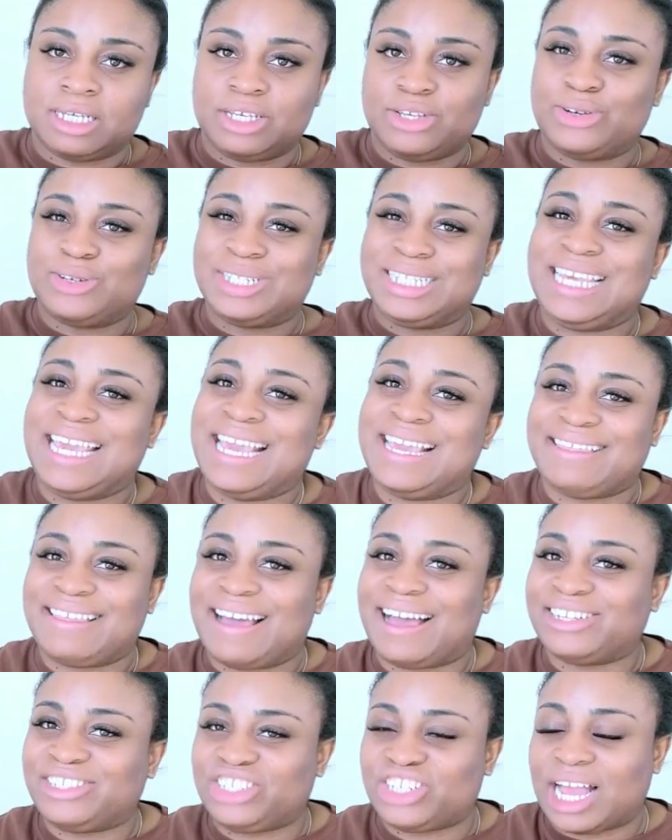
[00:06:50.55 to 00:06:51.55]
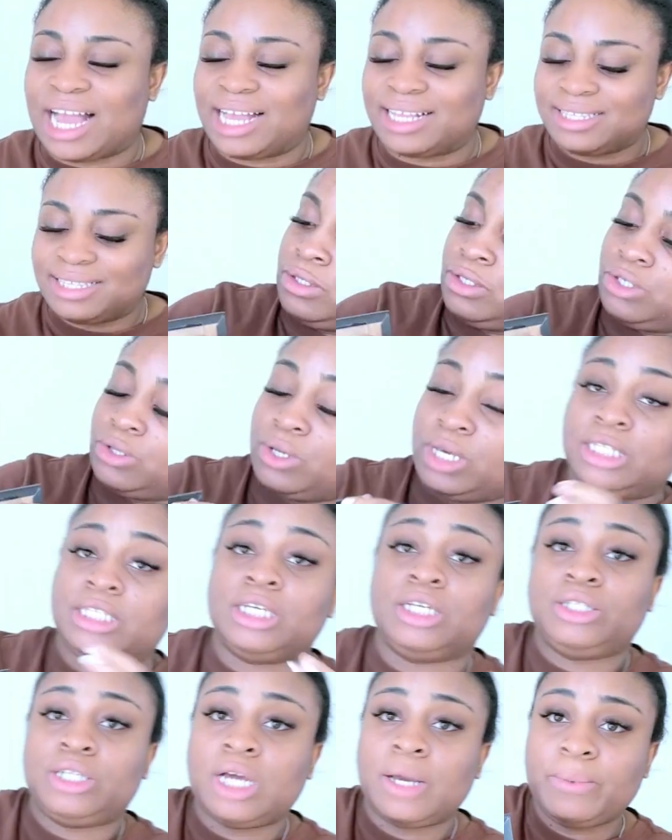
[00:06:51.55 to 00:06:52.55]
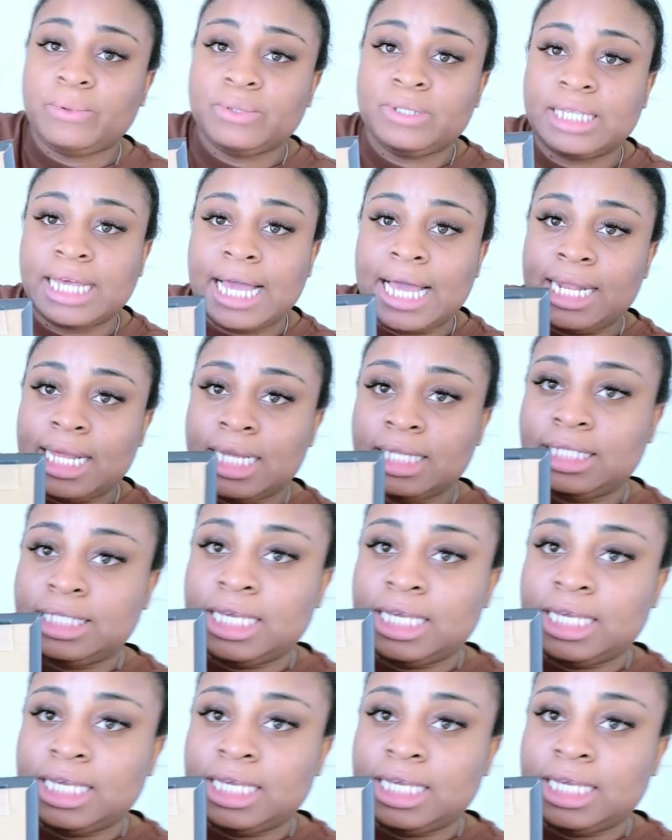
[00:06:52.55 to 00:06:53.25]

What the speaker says: you know, take that chance. So it's a double-sided